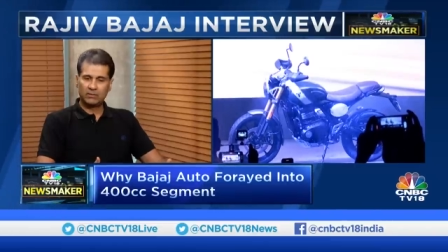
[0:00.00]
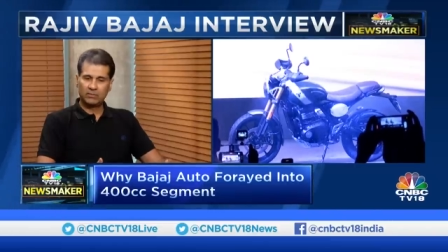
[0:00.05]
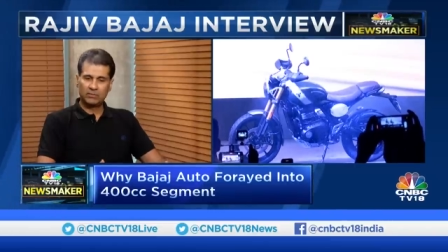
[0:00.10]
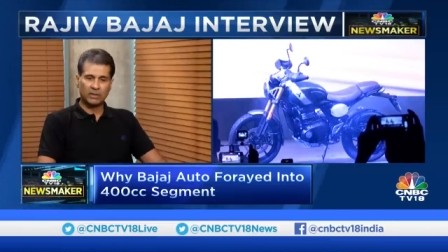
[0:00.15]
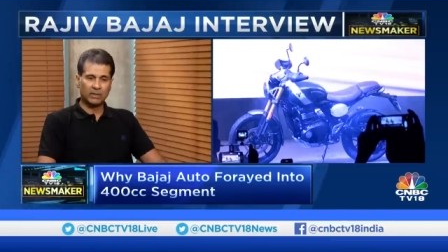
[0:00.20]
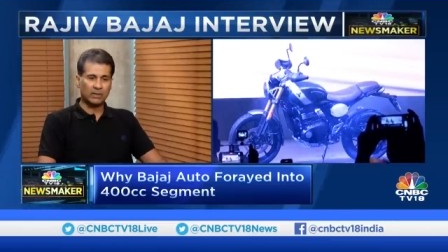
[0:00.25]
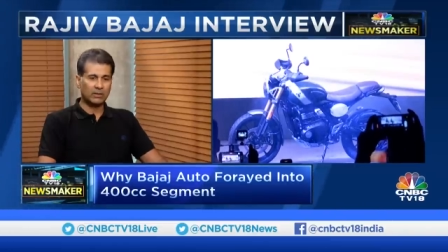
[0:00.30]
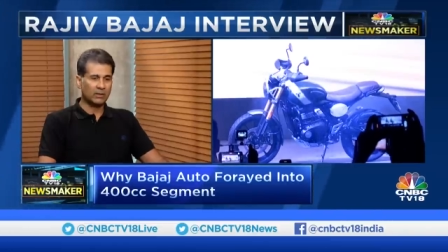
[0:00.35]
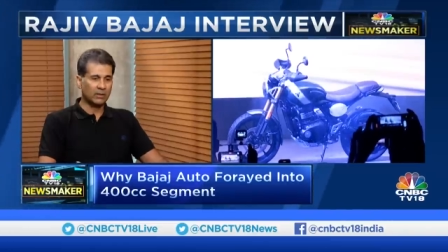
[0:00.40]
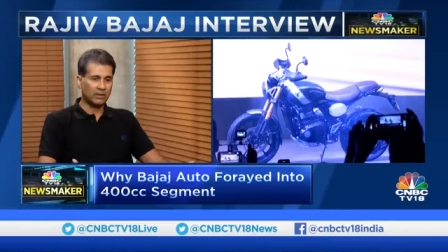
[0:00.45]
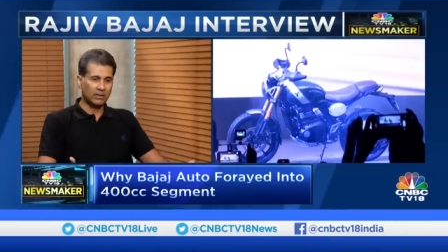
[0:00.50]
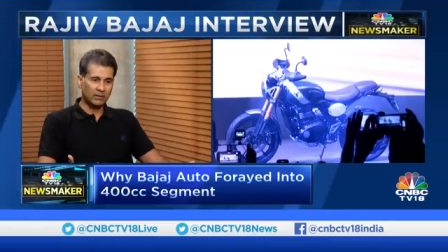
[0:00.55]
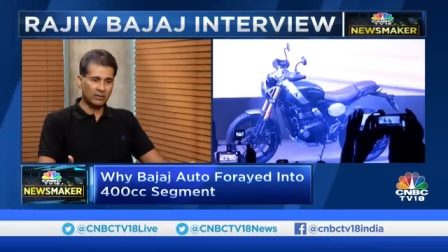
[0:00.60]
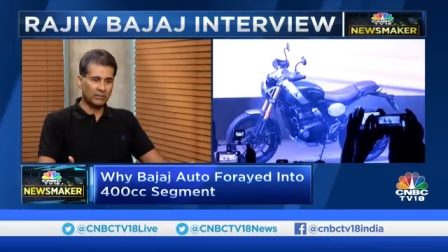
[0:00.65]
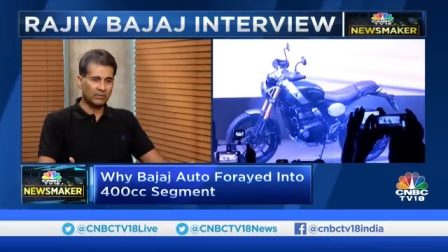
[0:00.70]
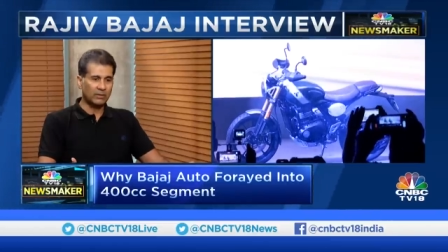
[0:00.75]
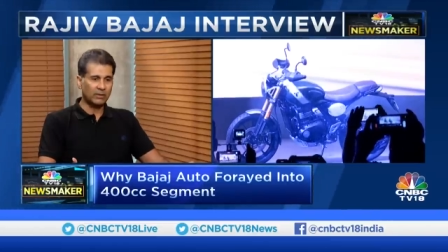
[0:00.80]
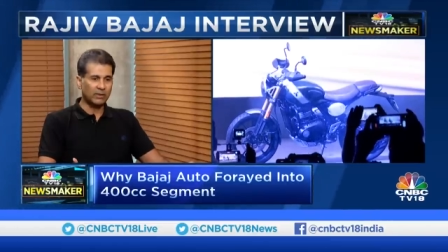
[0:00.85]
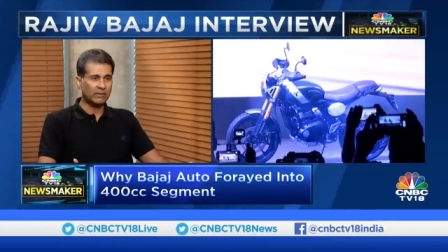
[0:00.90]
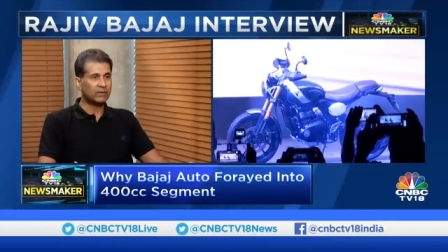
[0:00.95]
but uh,
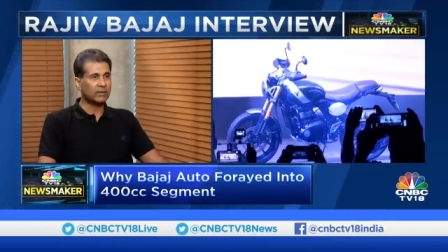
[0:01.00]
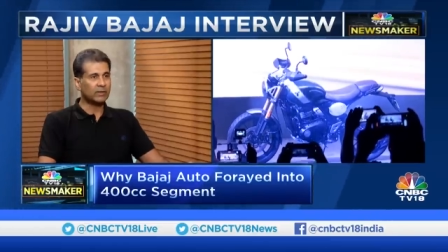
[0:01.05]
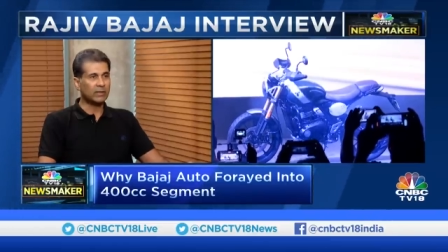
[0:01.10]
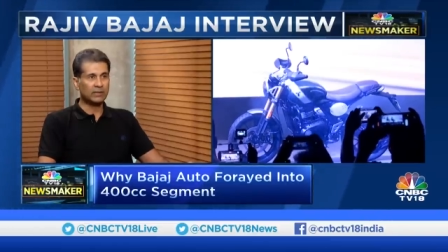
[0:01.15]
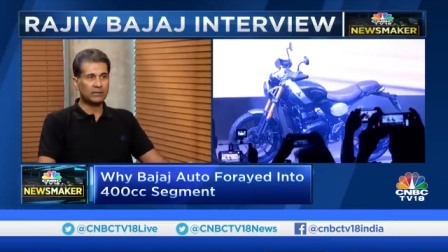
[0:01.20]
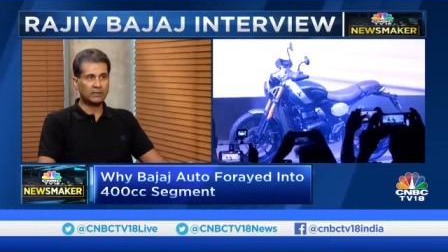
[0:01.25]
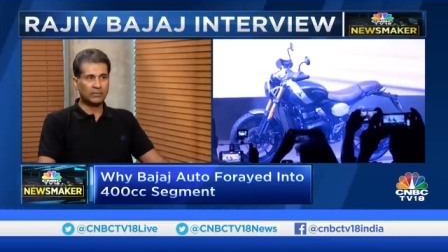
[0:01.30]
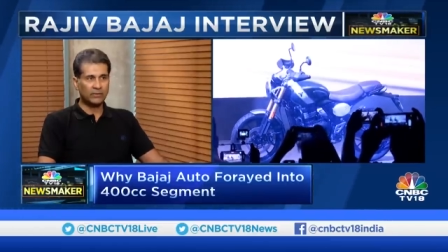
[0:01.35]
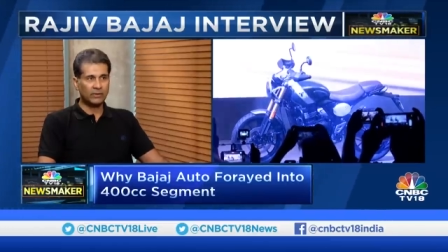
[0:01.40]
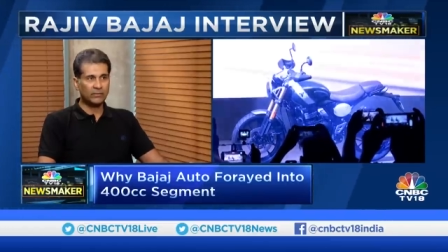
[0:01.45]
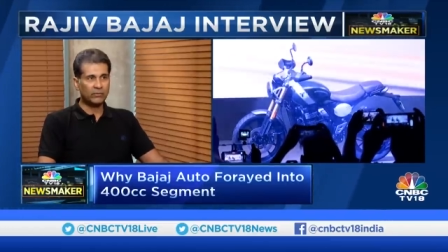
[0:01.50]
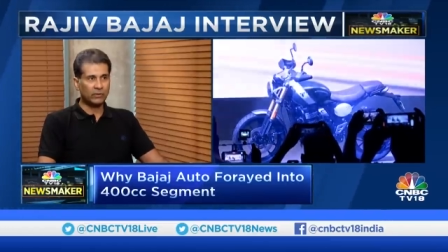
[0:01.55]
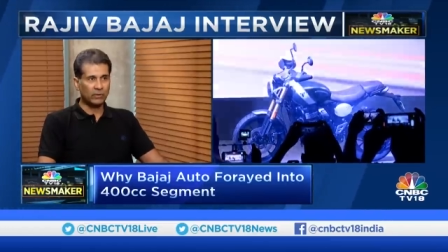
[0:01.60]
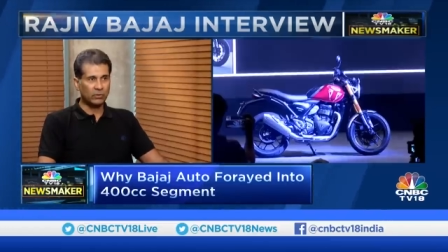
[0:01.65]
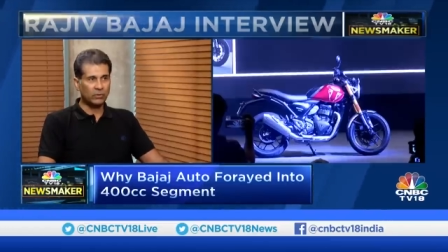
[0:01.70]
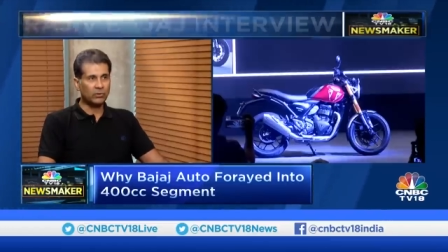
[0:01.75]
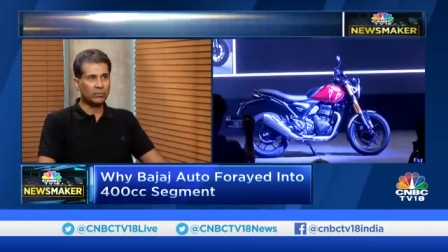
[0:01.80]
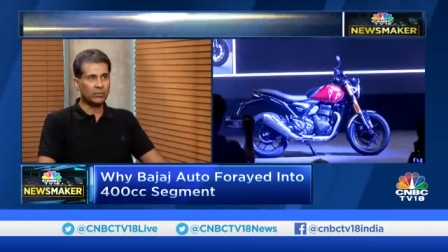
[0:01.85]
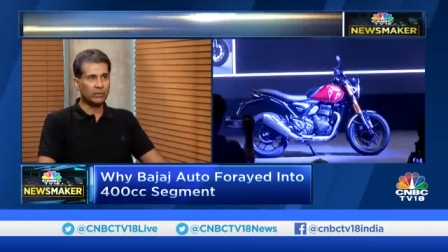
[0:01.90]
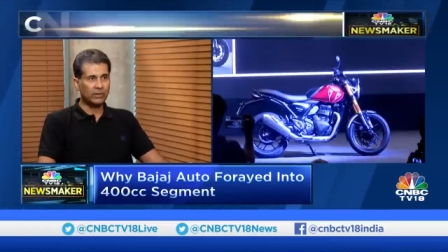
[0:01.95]
nevertheless, we
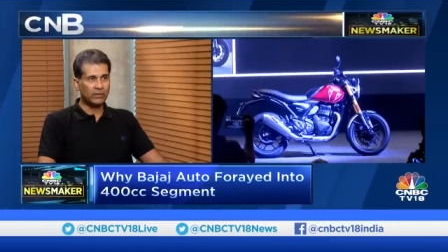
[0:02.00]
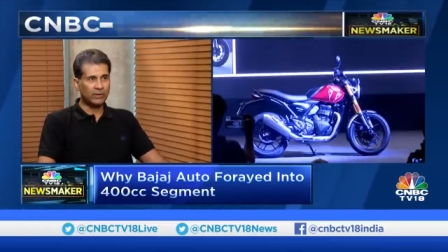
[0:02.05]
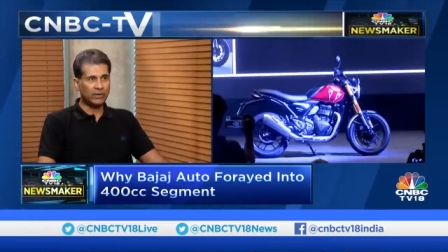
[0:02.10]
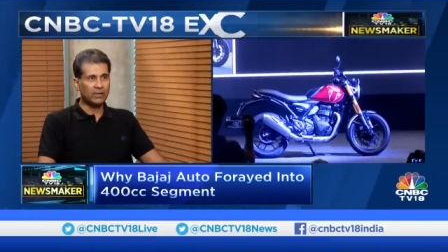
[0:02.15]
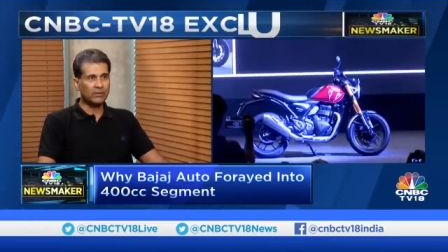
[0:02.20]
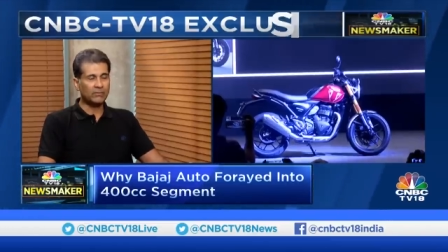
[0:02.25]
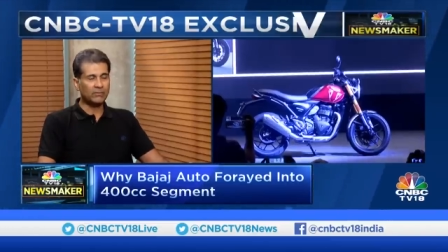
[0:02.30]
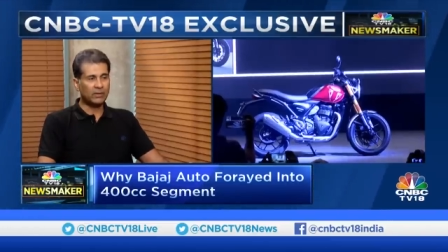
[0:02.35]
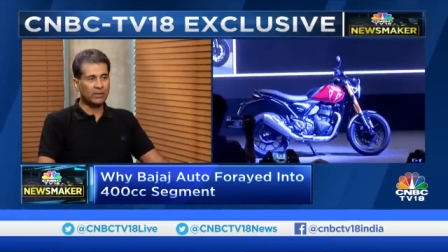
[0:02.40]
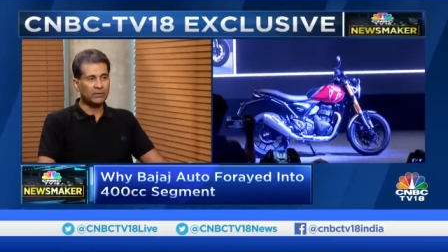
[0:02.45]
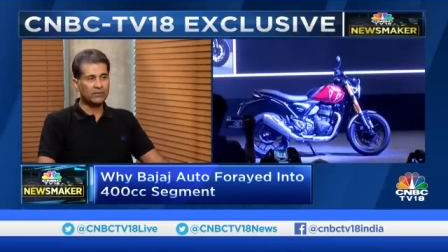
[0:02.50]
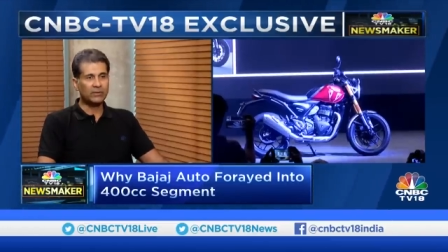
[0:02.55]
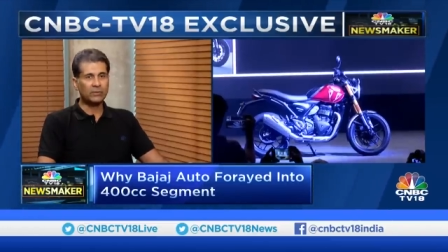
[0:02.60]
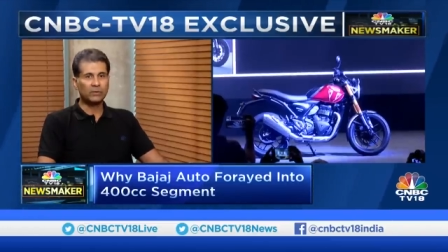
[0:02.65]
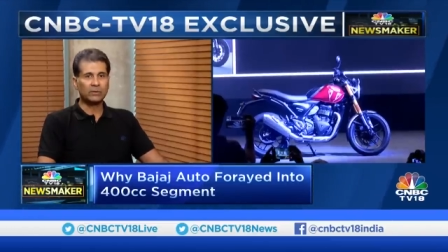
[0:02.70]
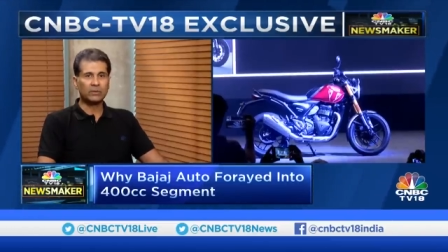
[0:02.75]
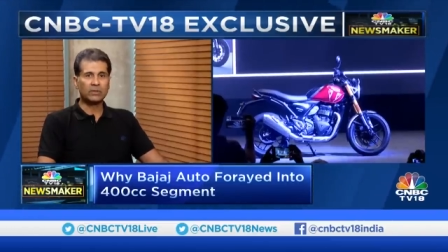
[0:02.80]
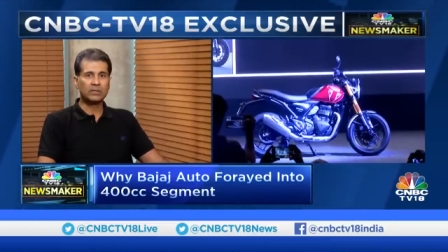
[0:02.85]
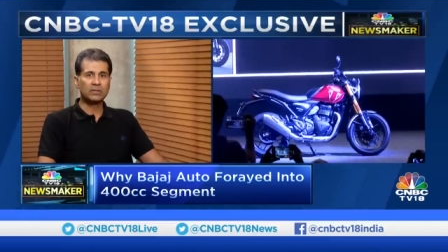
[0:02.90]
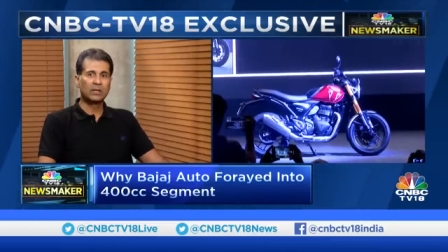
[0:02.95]
followed with Triumph
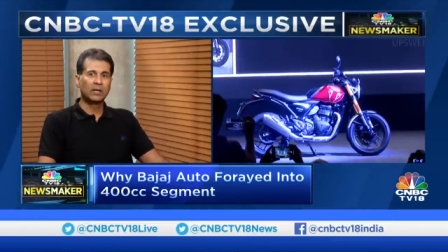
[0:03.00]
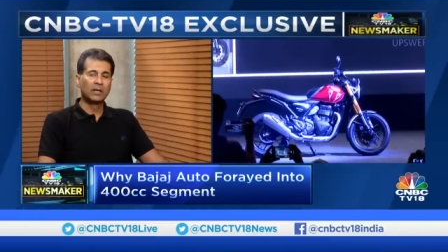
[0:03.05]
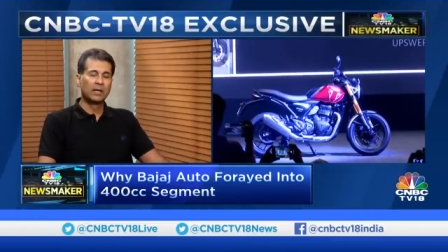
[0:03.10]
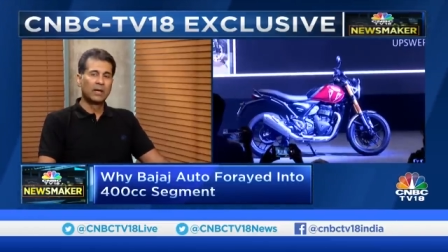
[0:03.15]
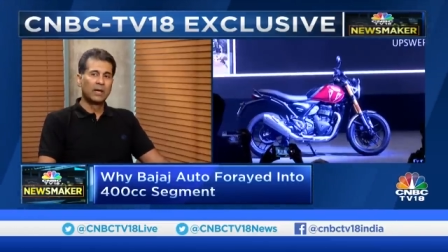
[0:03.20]
afterwards.